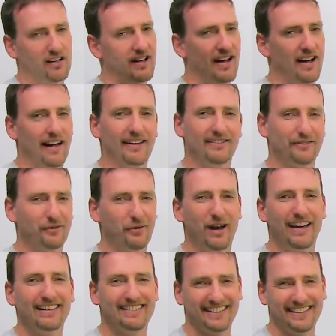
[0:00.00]
kinds of
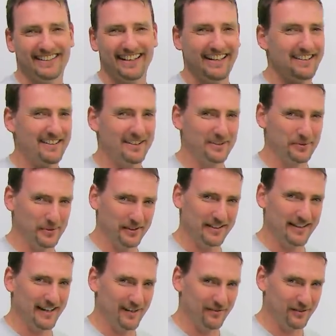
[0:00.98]
ways to say this
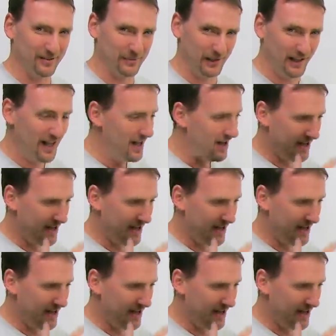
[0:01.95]
word, comfortable.